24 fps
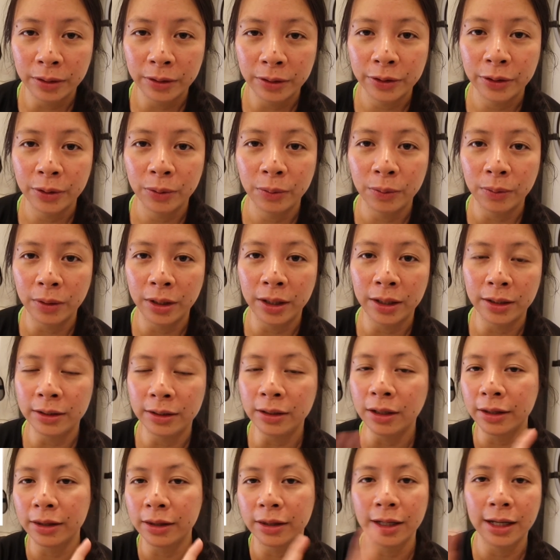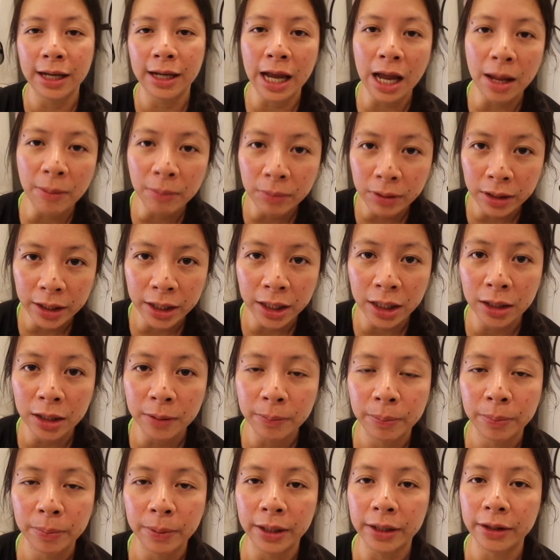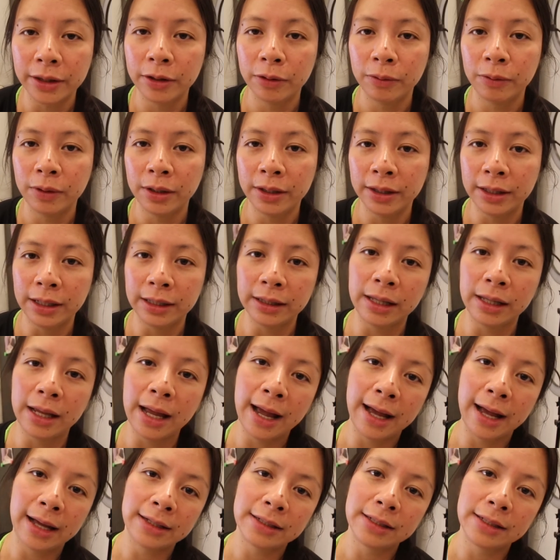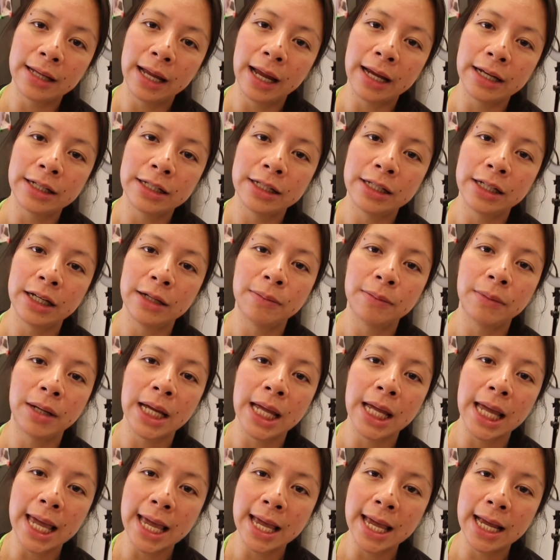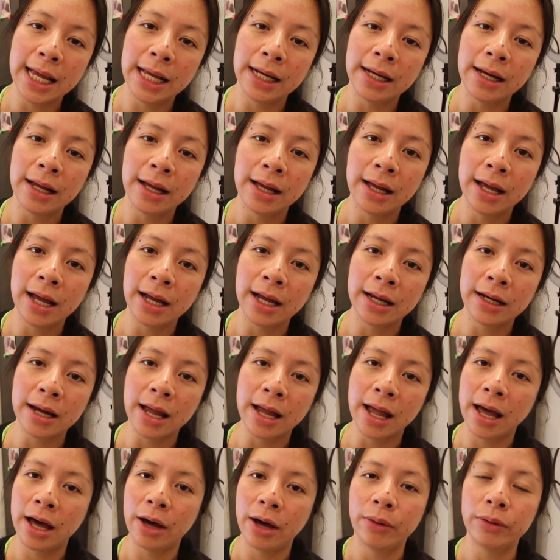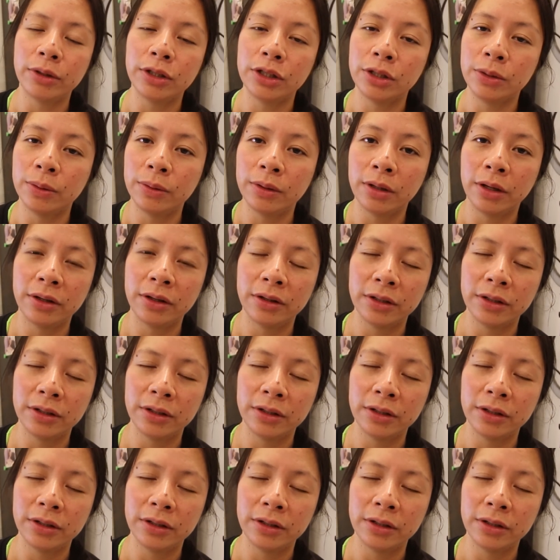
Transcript: the one, not the cam link, but the one that has HDMI in and out to another